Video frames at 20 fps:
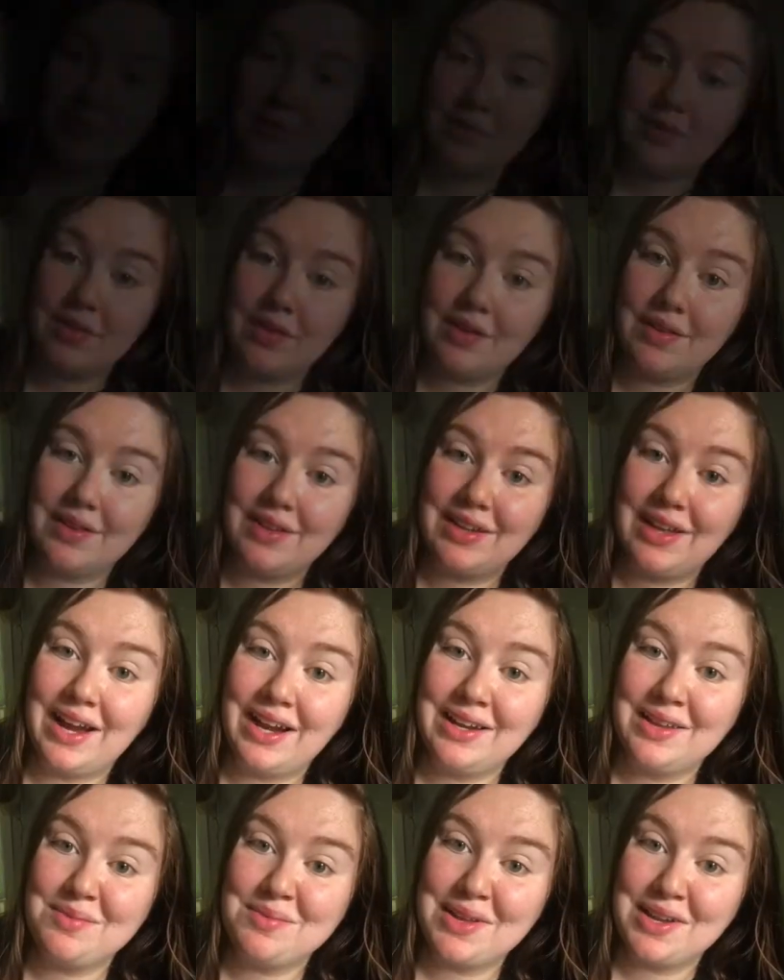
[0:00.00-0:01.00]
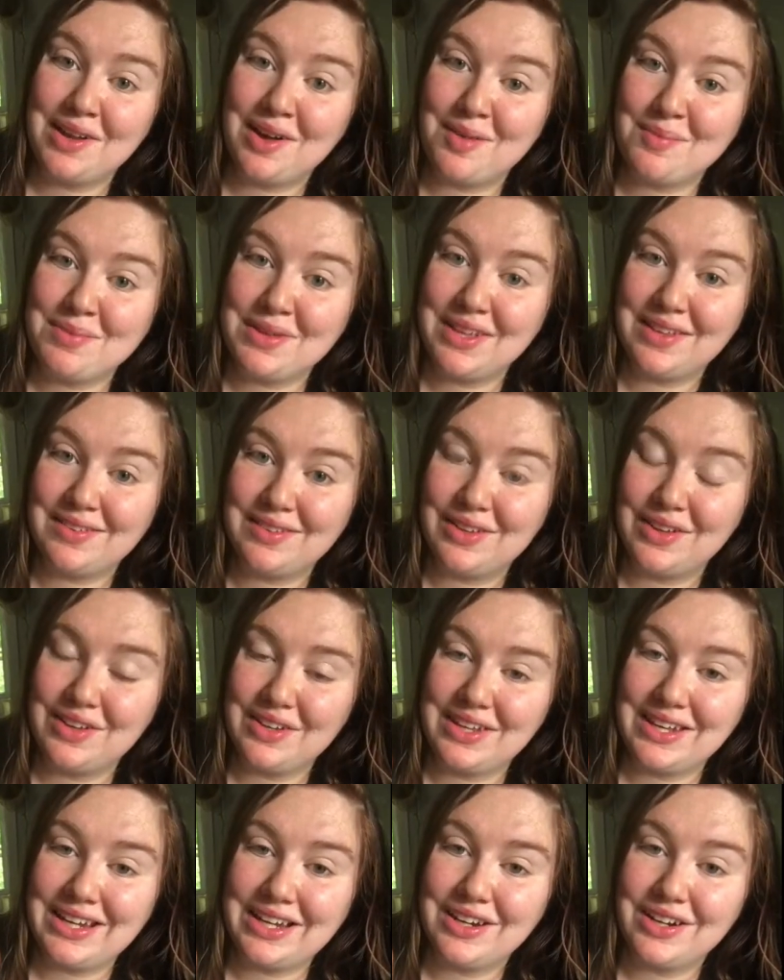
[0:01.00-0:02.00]
So the lighting may not be as good
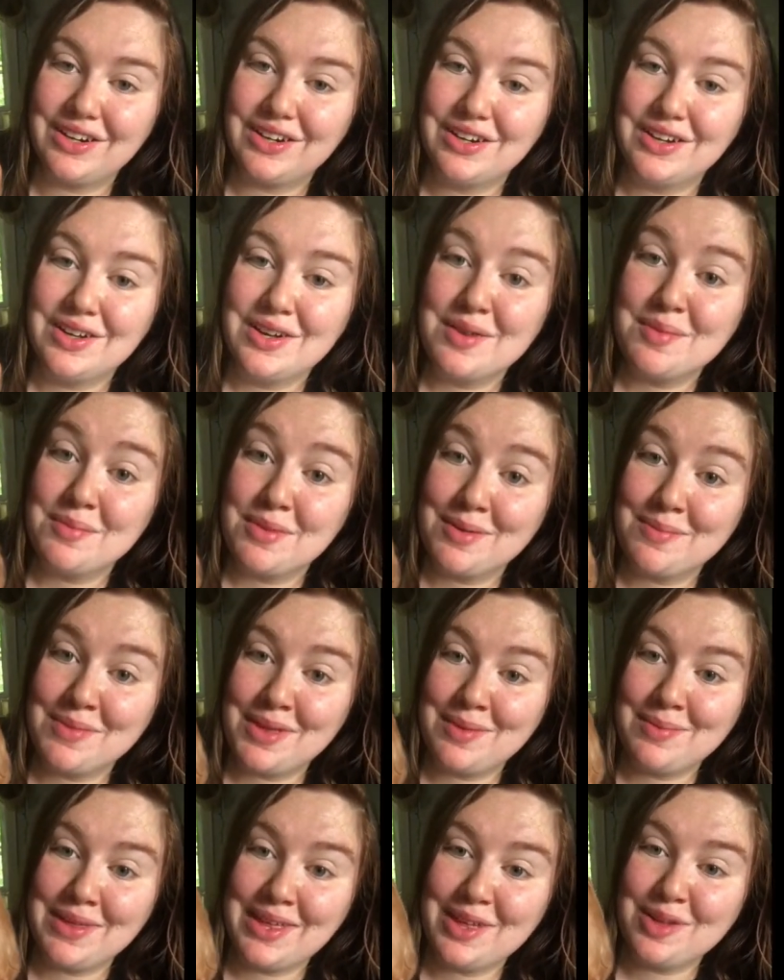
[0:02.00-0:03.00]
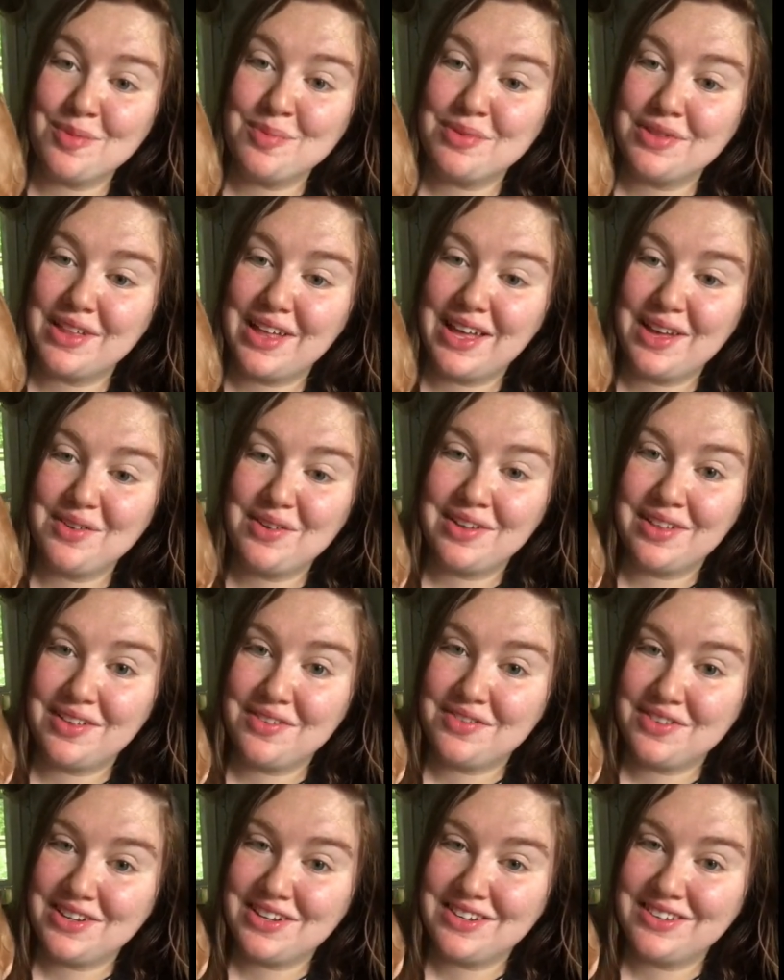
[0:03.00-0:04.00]
here, but maybe he'll play while I
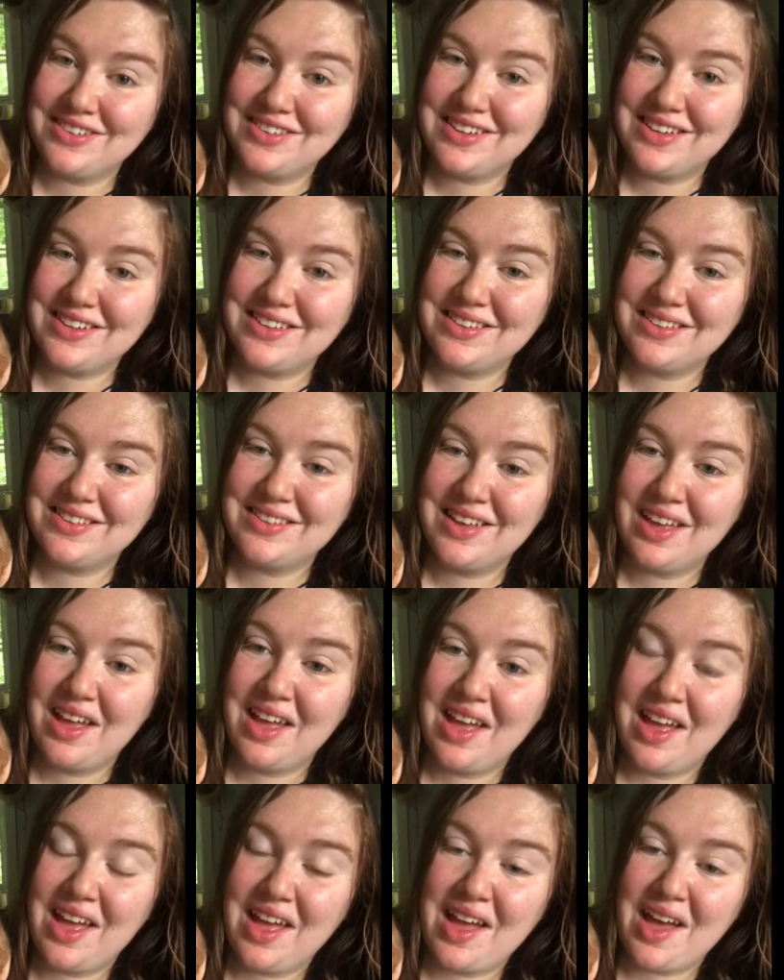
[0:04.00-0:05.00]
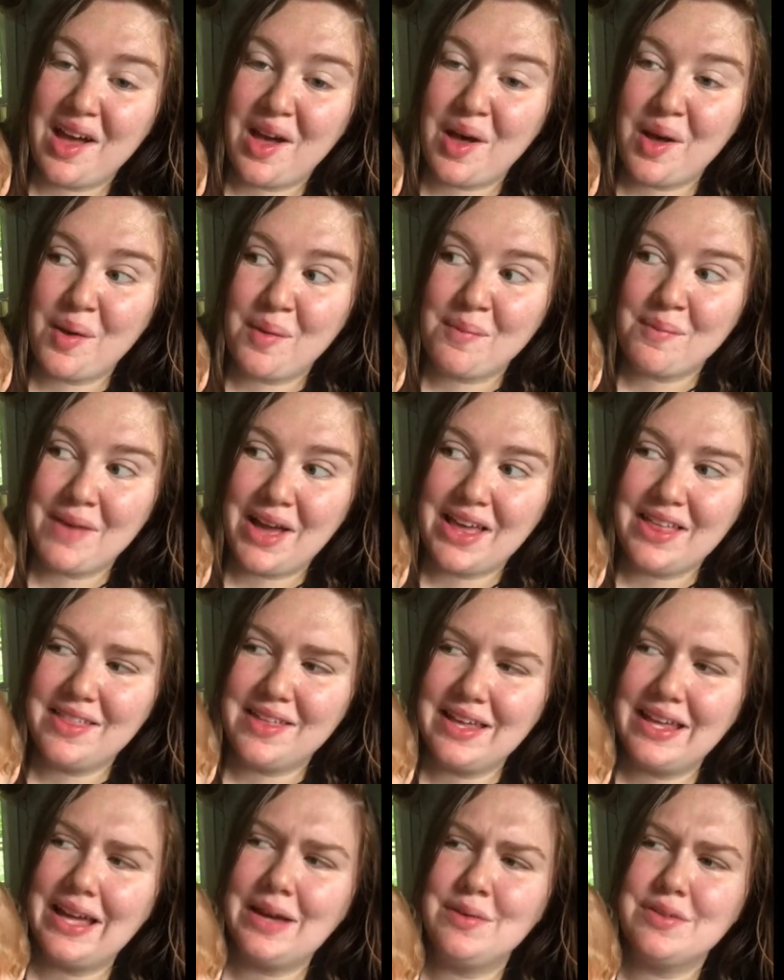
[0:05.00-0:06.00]
finish this. I
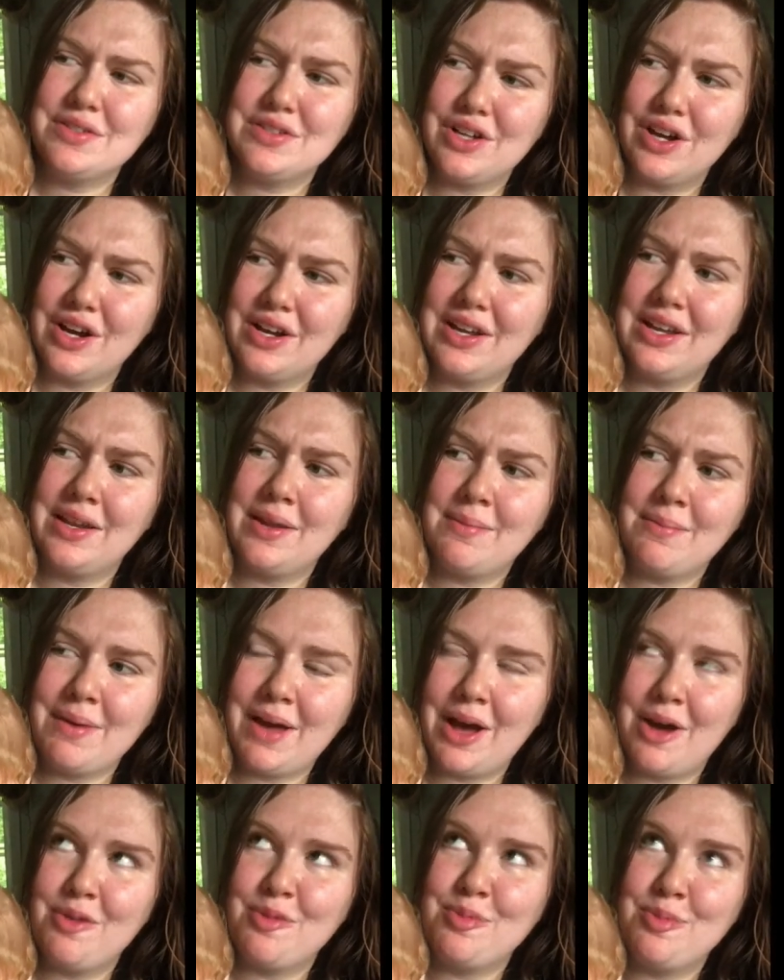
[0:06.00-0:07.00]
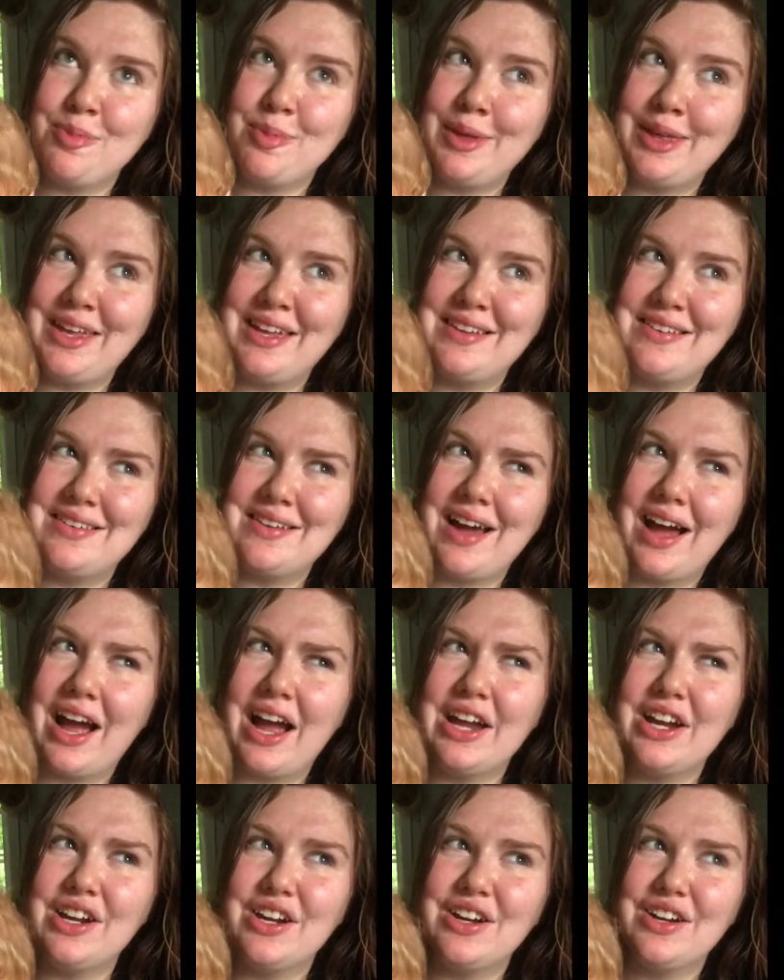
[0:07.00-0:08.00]
think I was talking about being
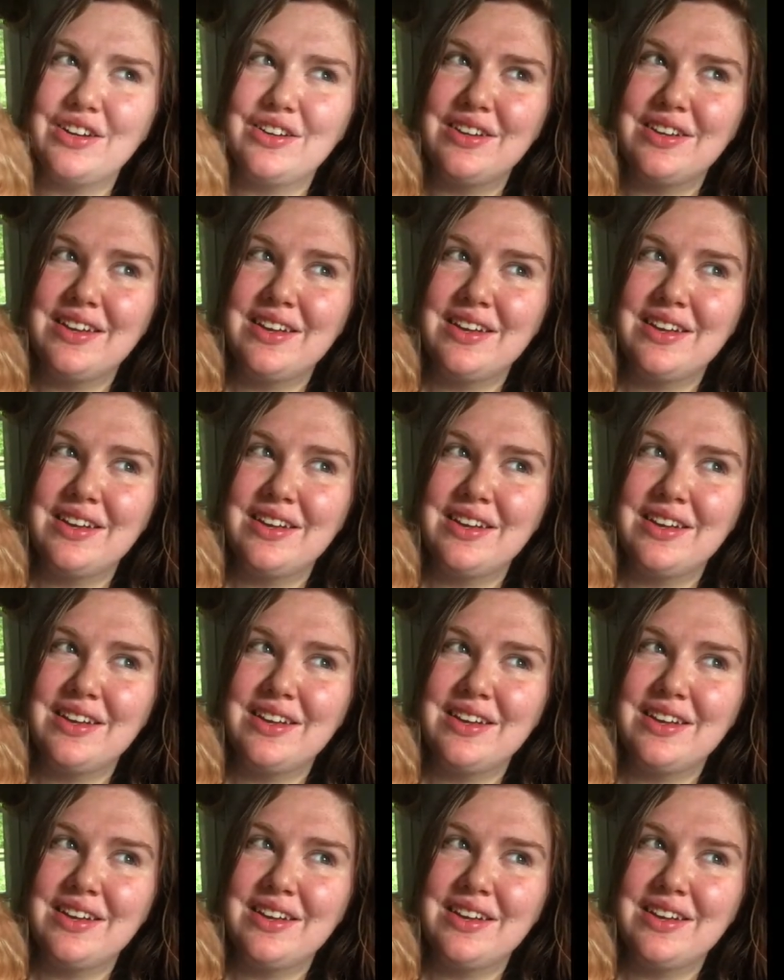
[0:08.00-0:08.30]
tired